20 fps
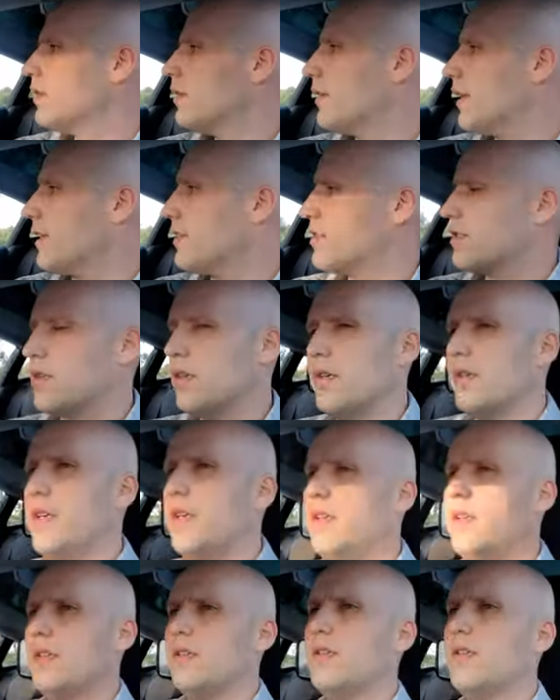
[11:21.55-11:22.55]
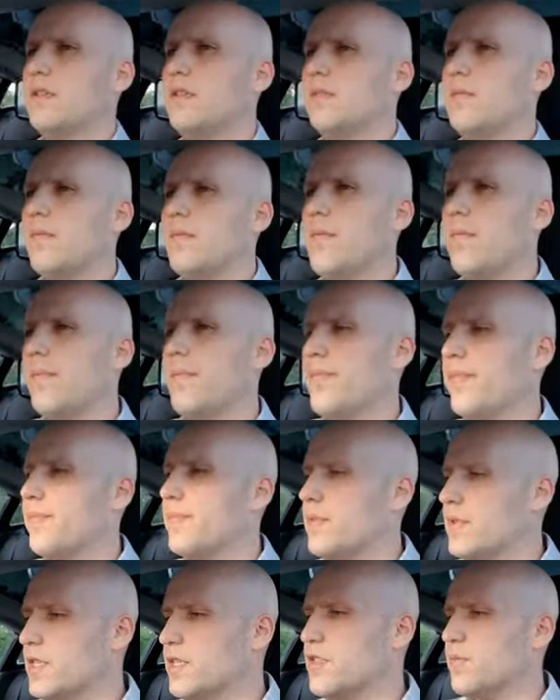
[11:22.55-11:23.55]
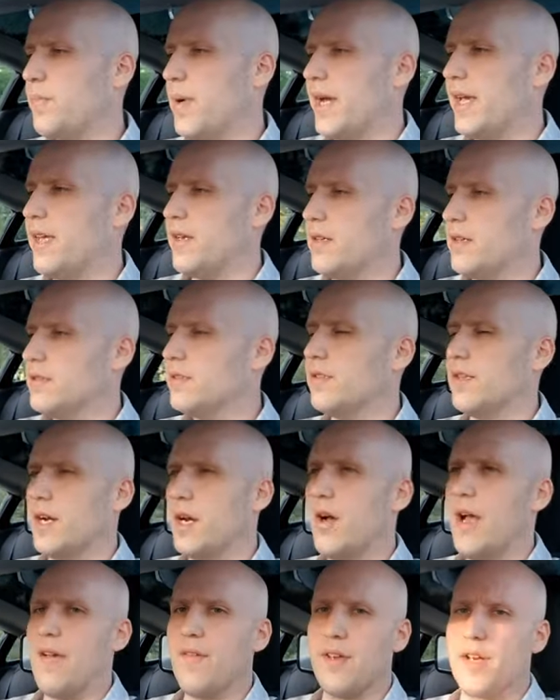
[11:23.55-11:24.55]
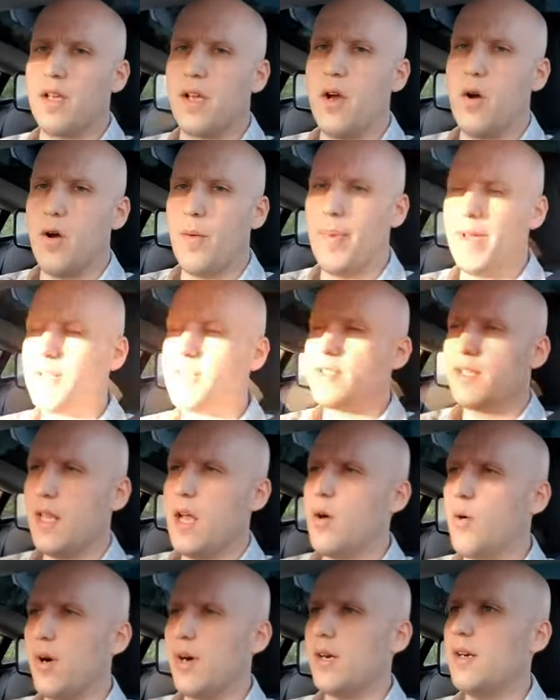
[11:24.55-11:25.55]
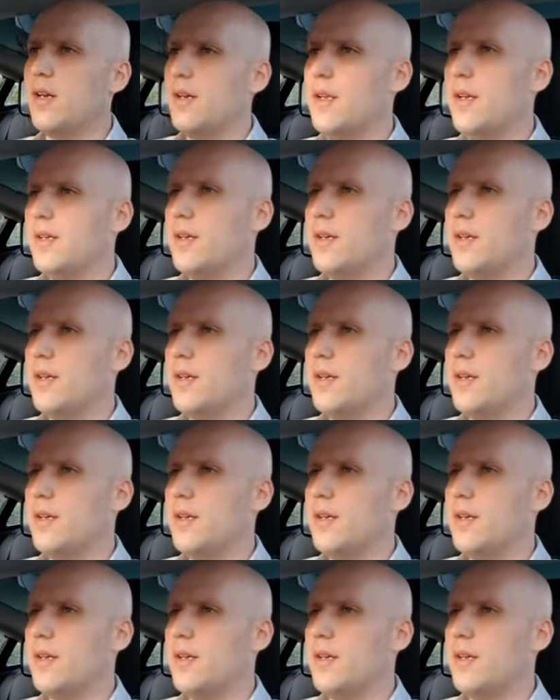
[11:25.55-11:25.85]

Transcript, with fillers: That's good. Despite, you know, having to go a bit slower,